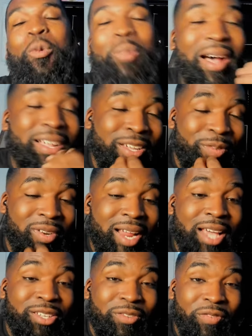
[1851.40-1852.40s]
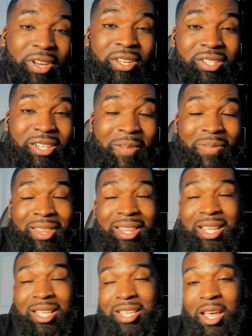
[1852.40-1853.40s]
apologize for not actually finishing up
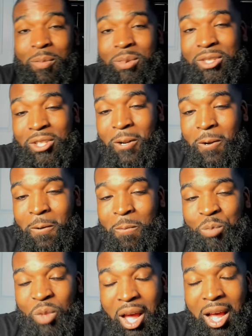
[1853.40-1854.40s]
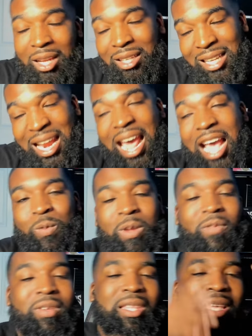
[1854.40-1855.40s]
this episode uh, last
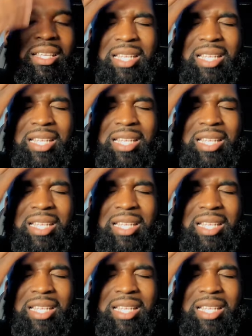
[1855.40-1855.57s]
week. We think because